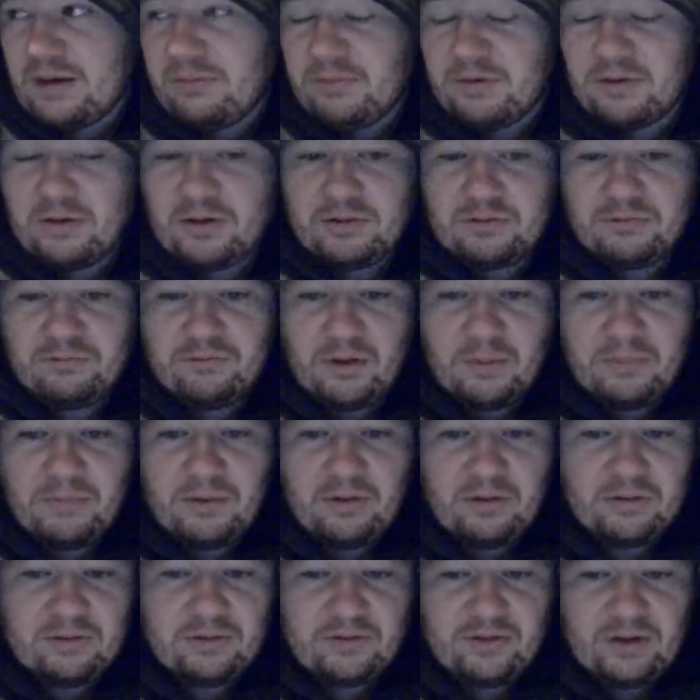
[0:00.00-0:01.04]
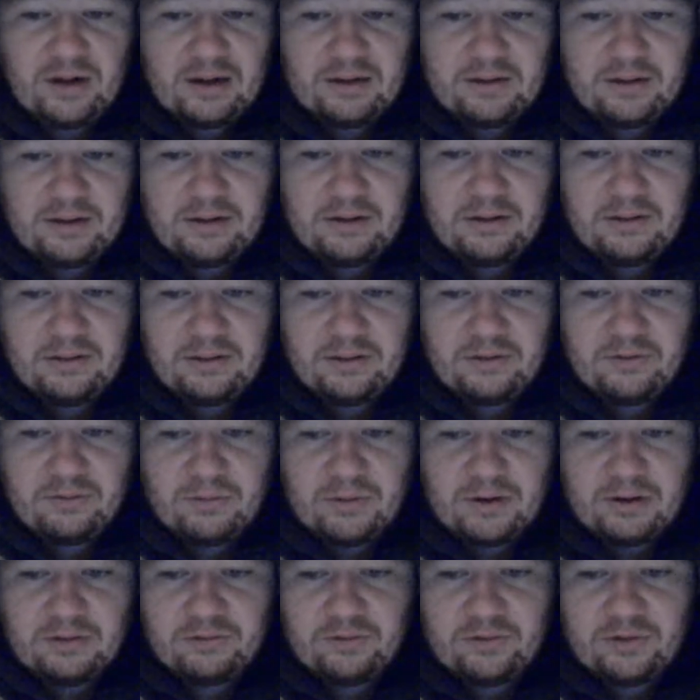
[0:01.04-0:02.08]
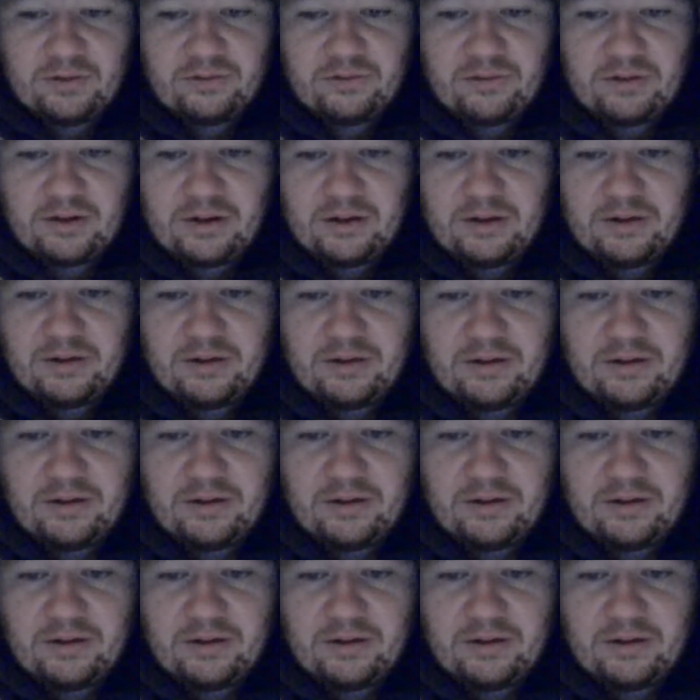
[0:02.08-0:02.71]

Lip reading: We got the Rumble on Saturday as well, so it's like,